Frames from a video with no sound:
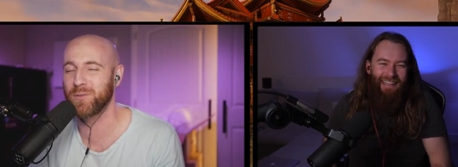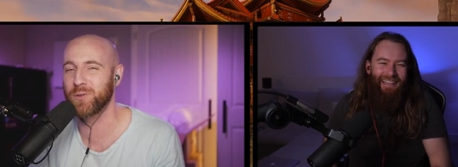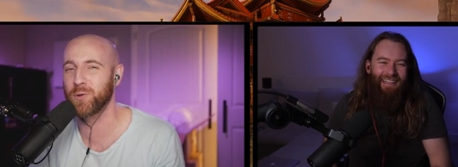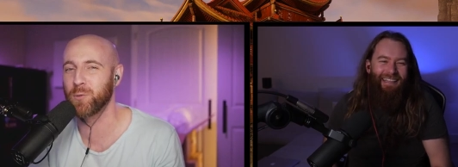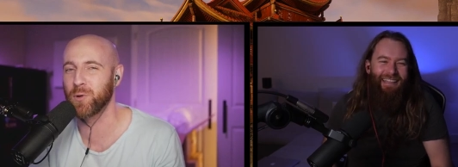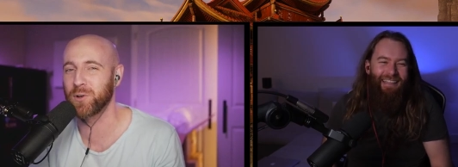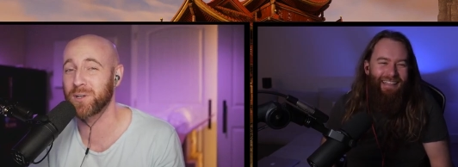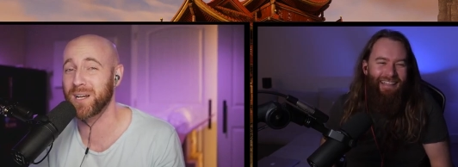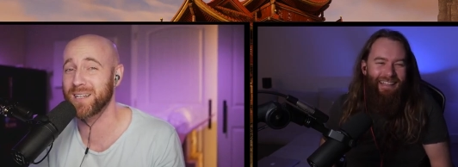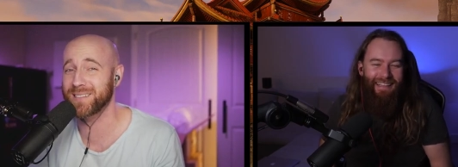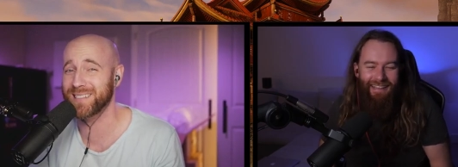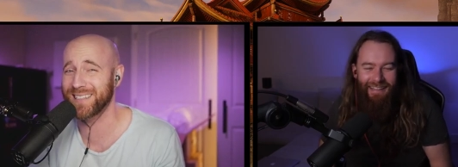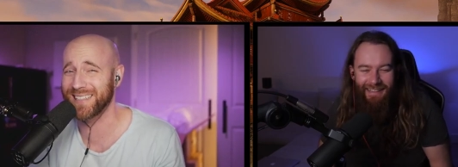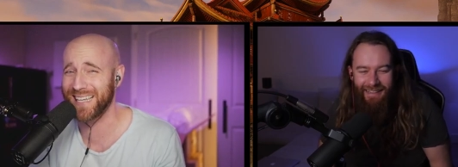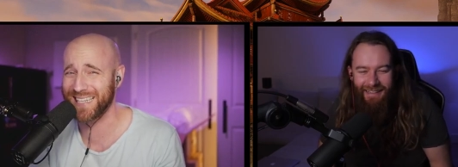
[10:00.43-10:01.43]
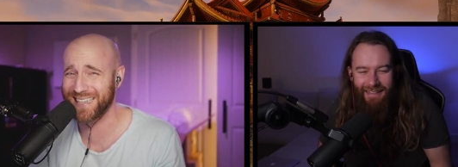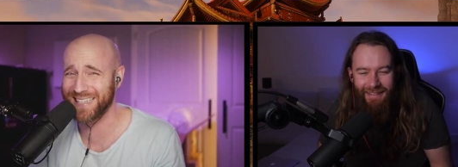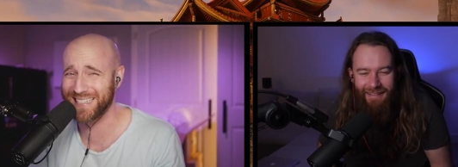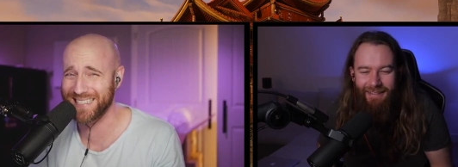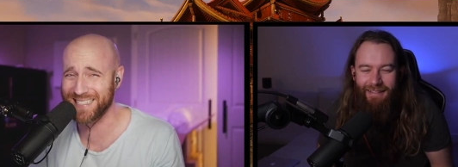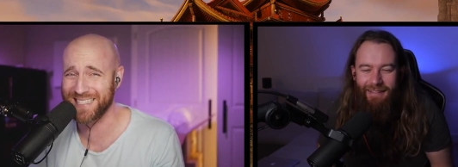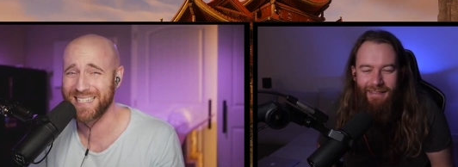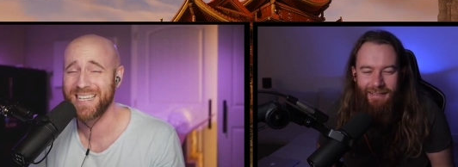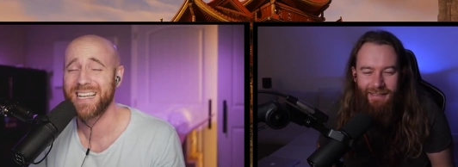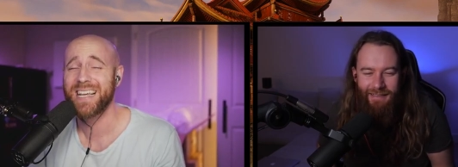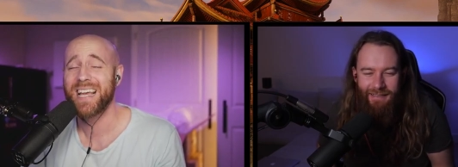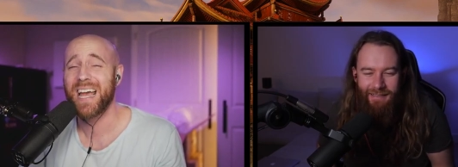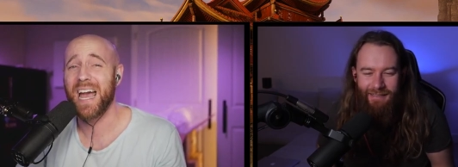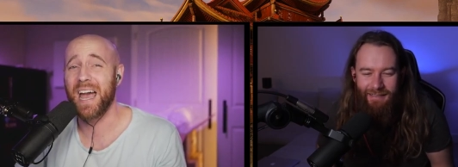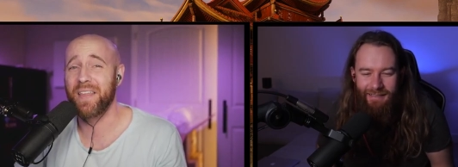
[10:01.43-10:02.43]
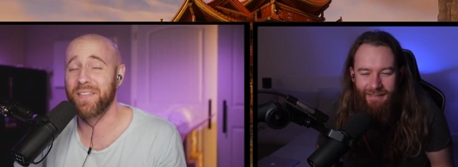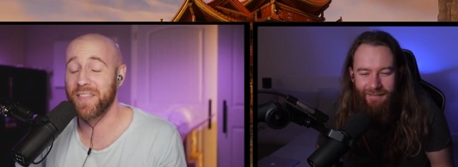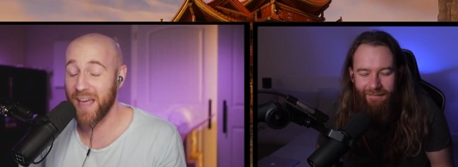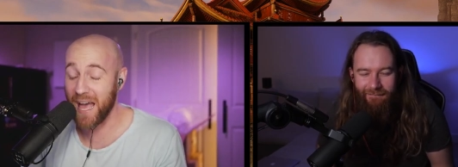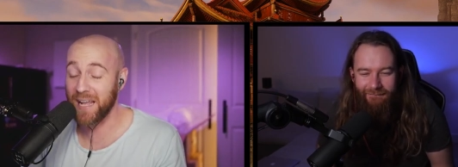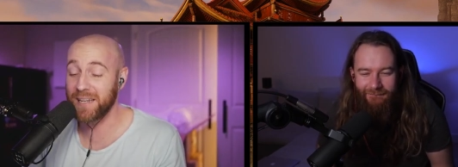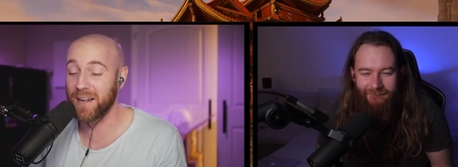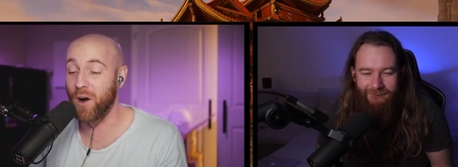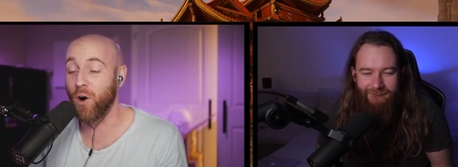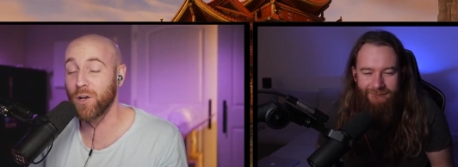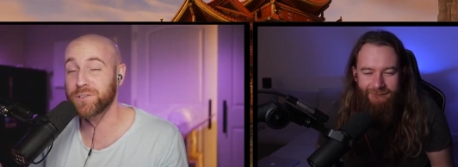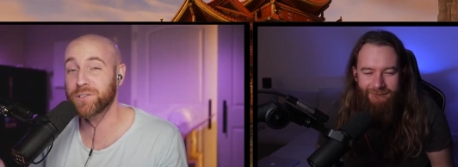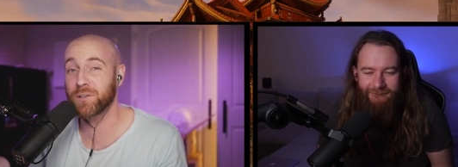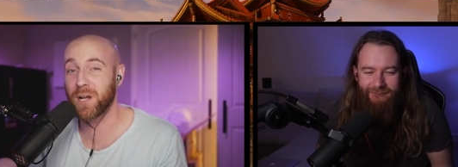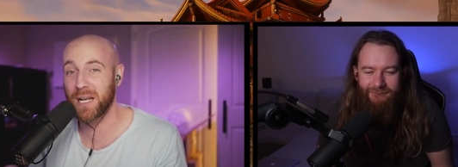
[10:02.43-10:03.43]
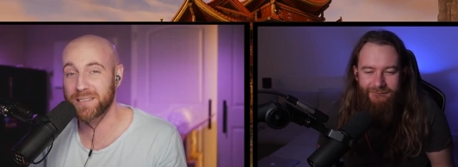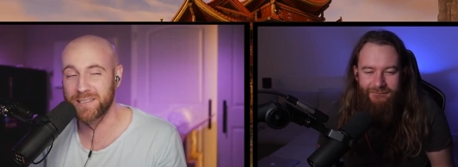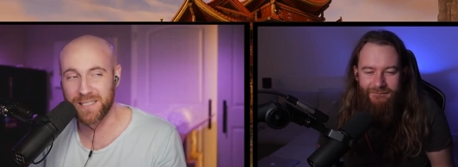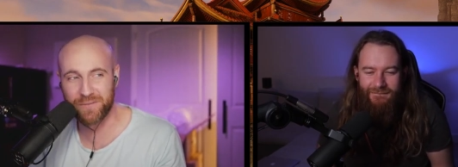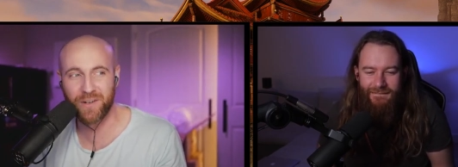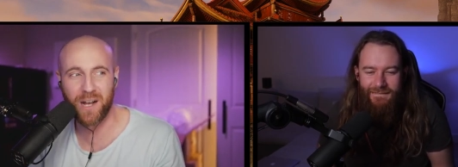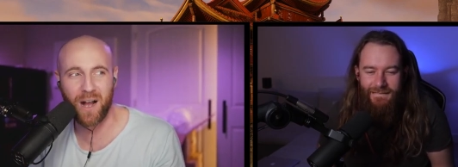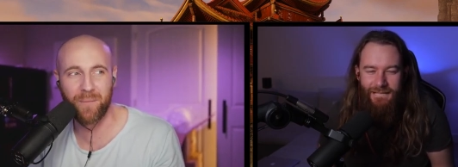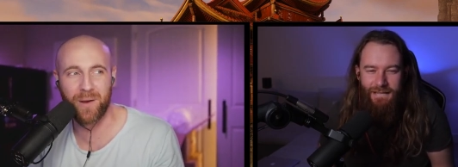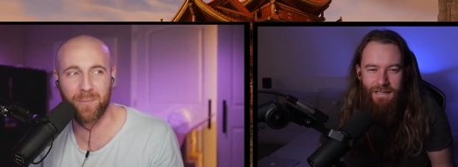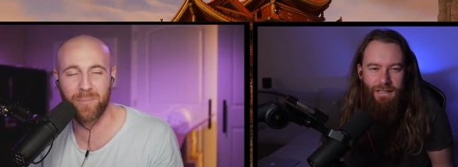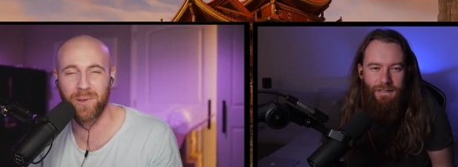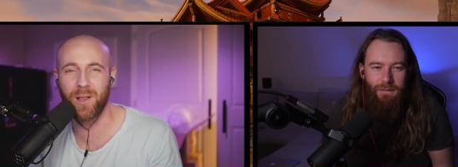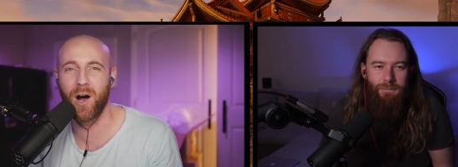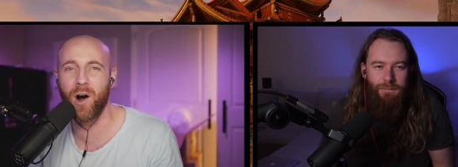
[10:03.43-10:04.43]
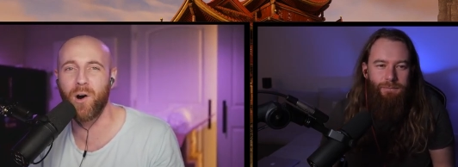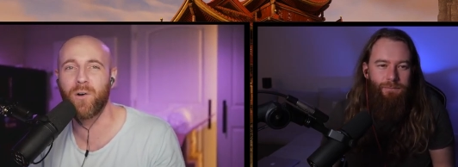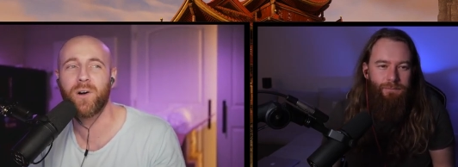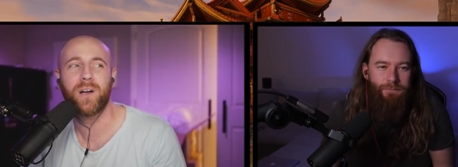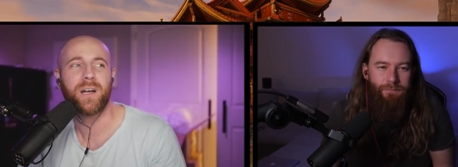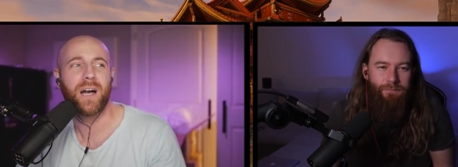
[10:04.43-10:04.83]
Speaker 1: New World content like this. And then also, guys, leave a comment below.